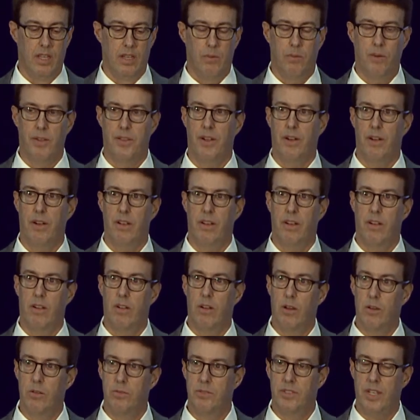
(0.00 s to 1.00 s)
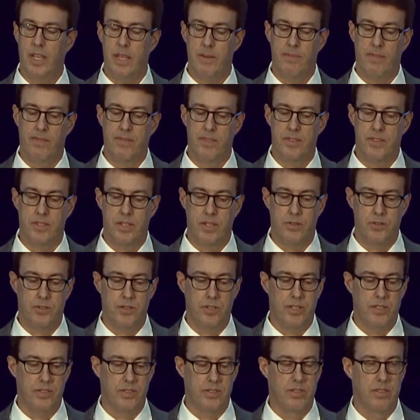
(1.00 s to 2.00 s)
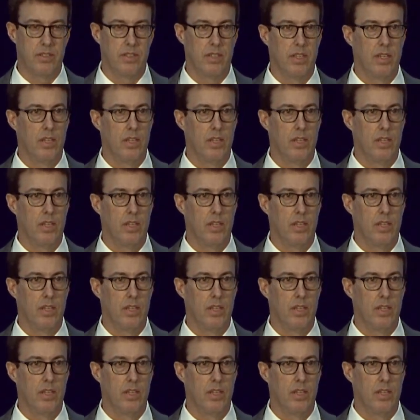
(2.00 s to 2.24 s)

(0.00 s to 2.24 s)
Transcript: in our own team of associates,